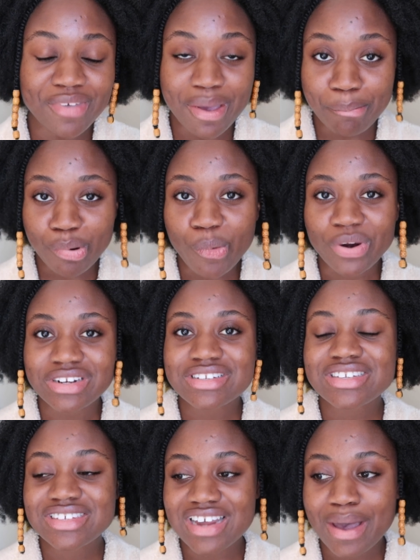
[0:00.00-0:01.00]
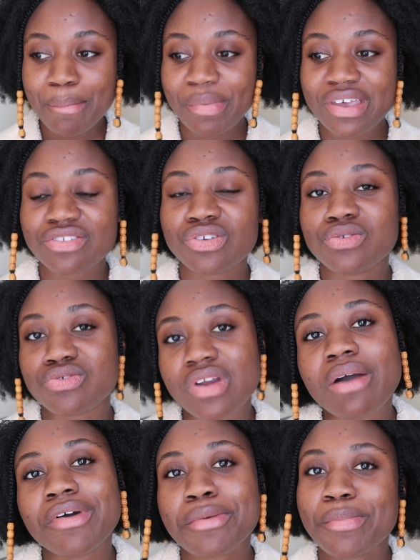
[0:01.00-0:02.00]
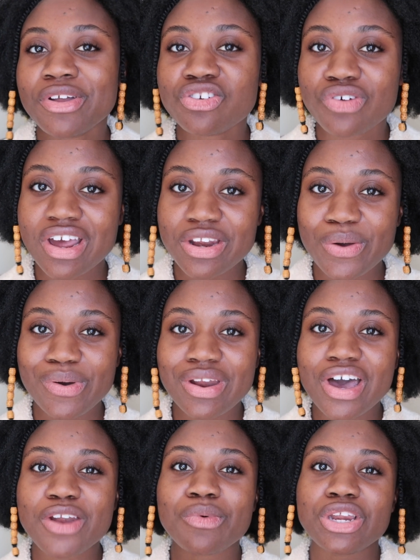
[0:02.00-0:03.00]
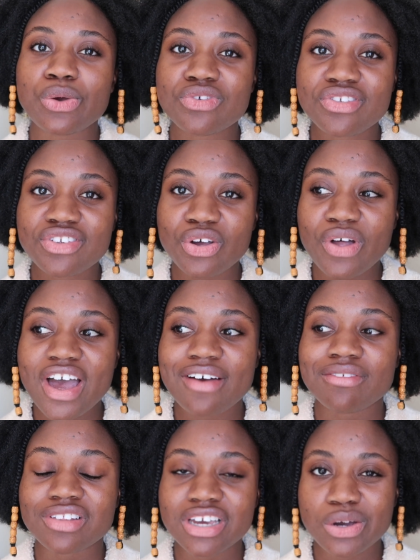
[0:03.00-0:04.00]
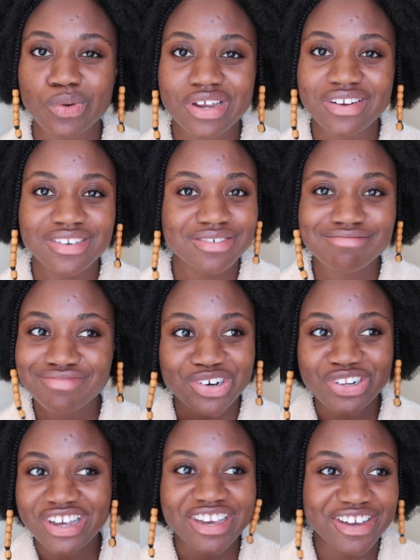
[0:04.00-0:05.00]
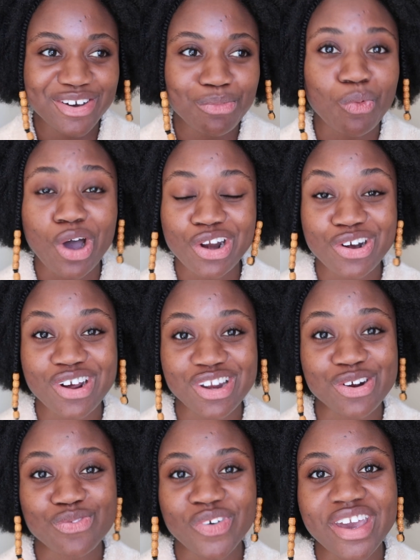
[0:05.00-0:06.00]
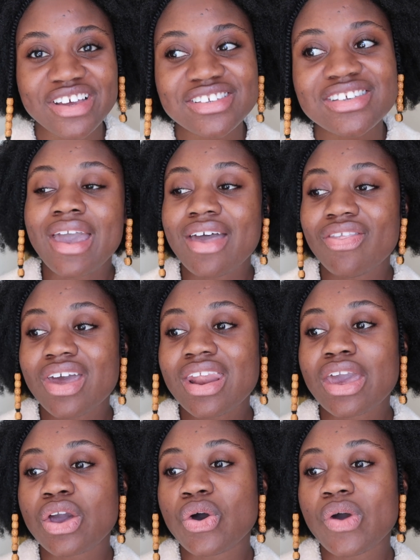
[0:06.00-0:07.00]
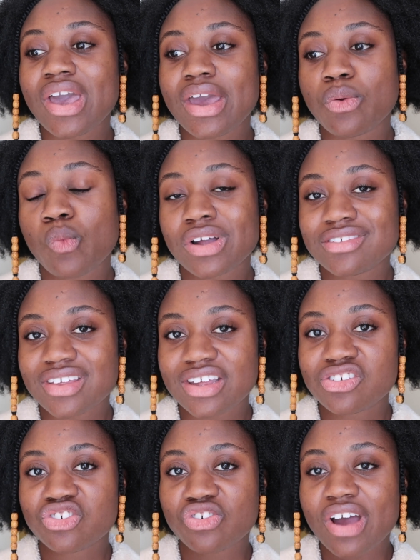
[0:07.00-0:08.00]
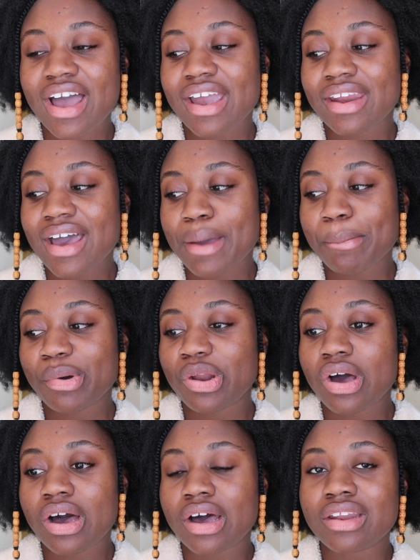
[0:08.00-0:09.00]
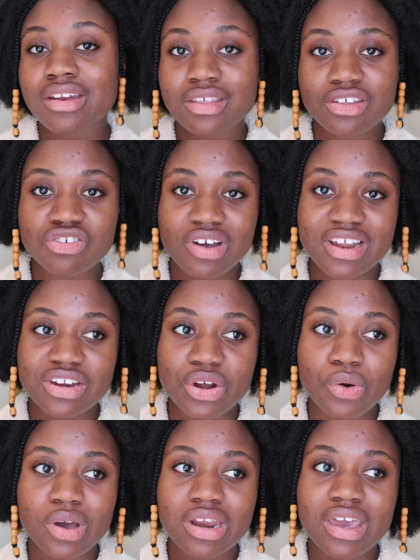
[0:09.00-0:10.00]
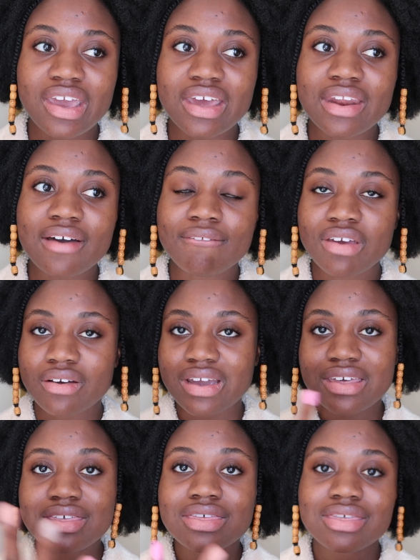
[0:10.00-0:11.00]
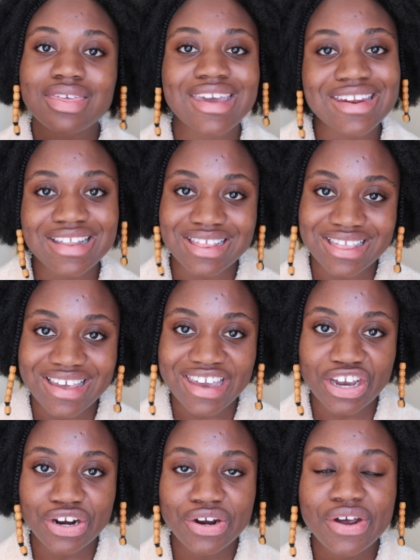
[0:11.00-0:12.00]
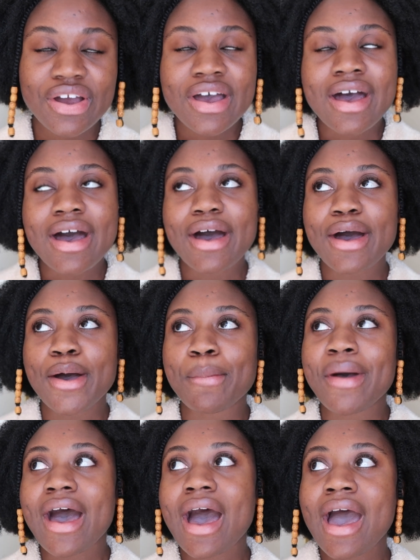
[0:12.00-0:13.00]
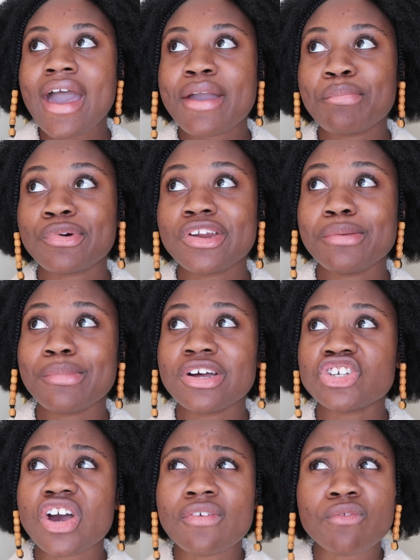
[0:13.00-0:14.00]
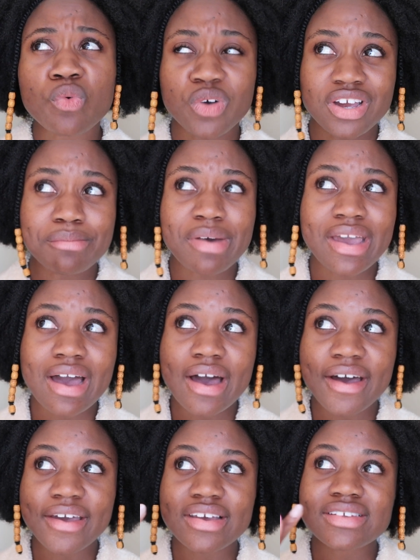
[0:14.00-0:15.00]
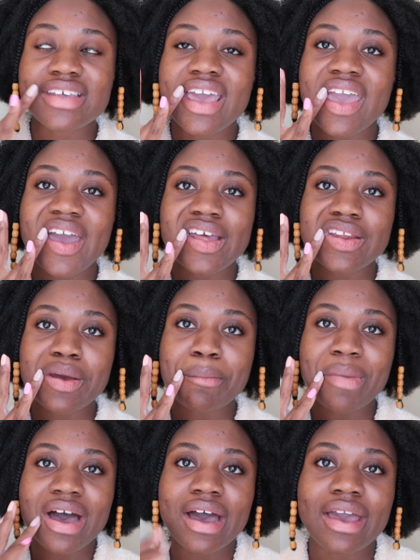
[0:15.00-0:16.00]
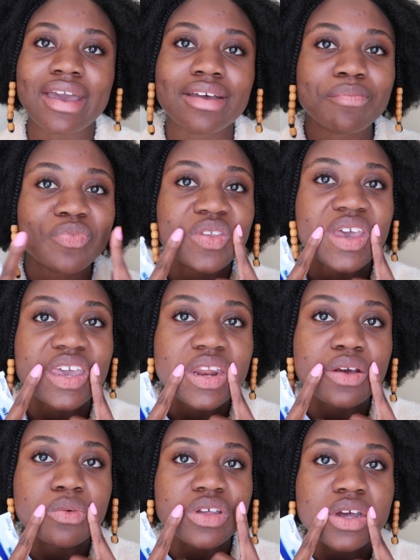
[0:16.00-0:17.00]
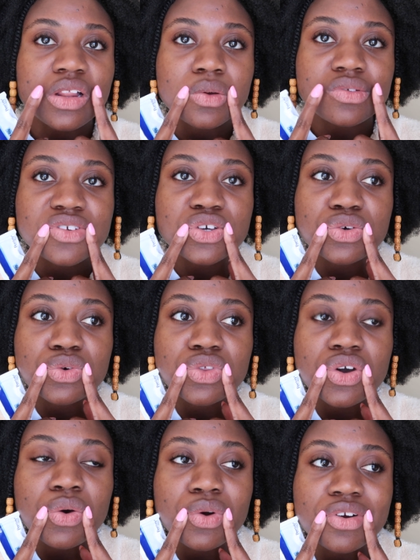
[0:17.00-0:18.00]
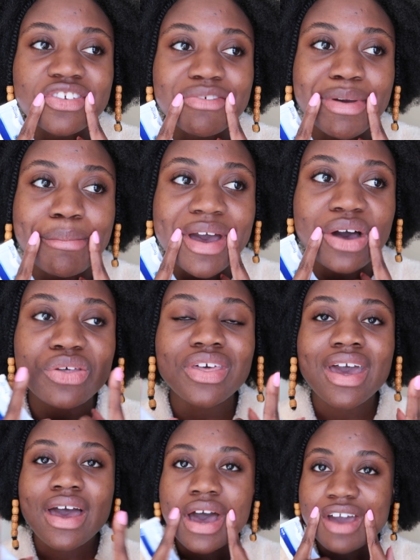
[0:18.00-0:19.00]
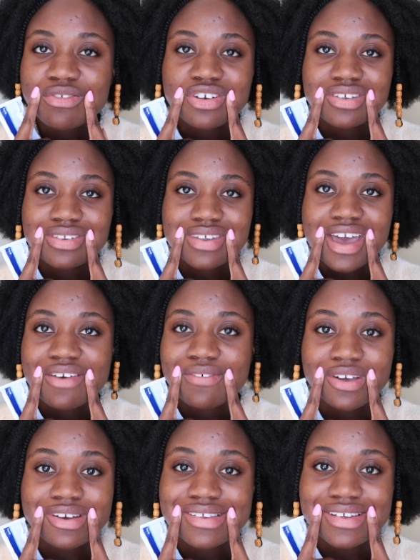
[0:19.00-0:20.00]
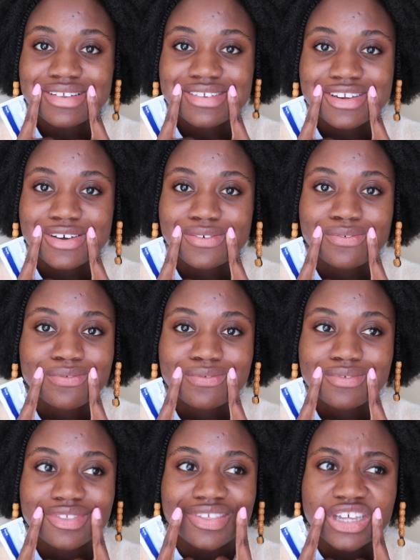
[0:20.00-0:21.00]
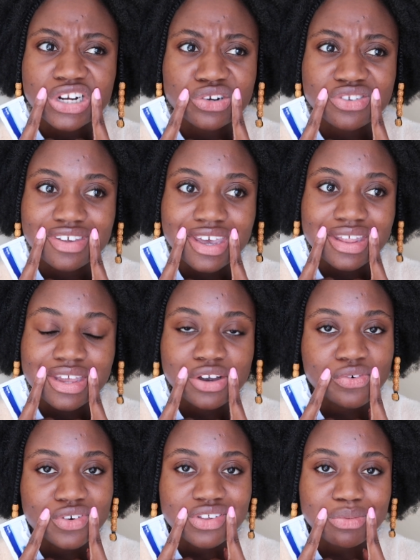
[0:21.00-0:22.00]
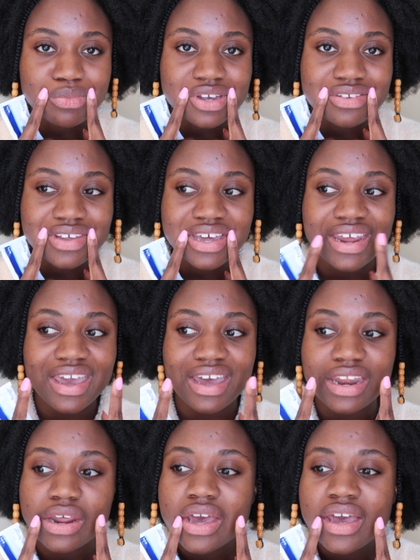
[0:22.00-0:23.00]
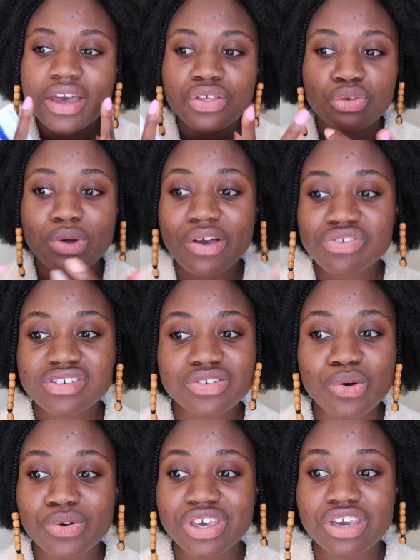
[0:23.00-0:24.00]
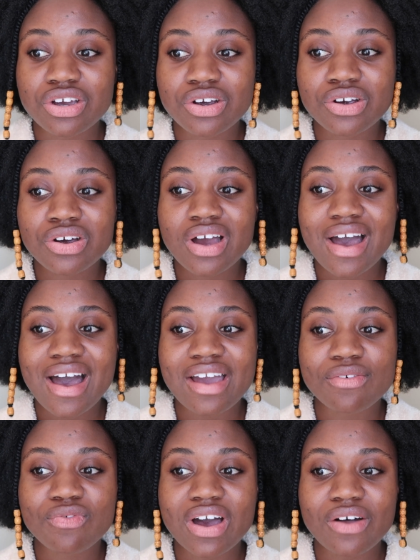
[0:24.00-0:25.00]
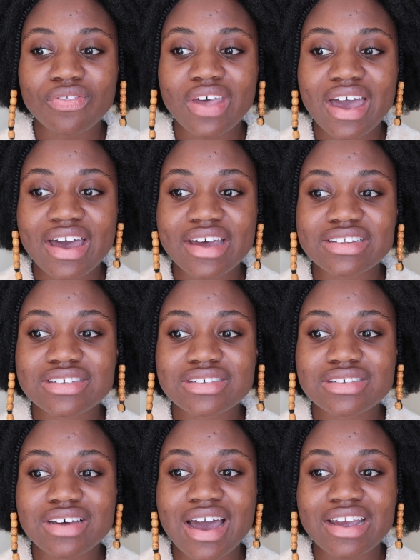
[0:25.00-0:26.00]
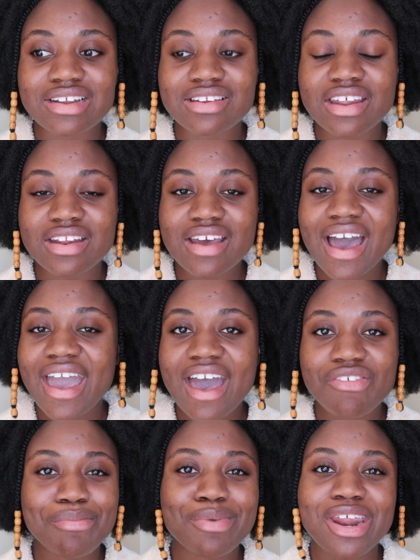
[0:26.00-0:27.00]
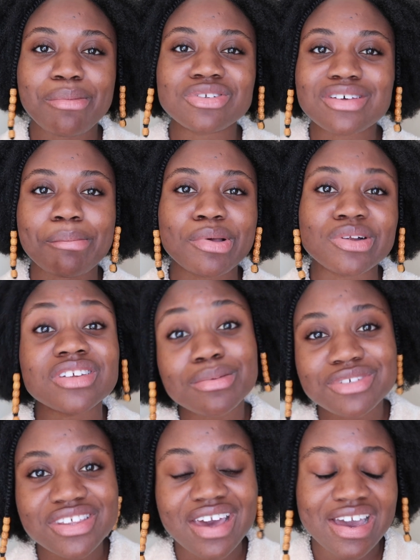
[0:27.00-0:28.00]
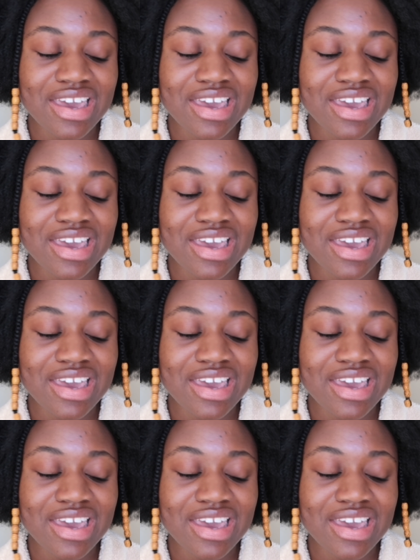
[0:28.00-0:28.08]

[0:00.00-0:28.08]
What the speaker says: important step because you do not want to put tretinoin on when you still have liquid or like water on your face. And then I go in, once that's dried, I put on the tretinoin in a very thin layer. I pretty much avoid my eyes and my like getting really close to the corners of my mouth. I've just have very sensitive thinner skin there for some reason, and throughout this whole year I found that I haven't been able to build up to that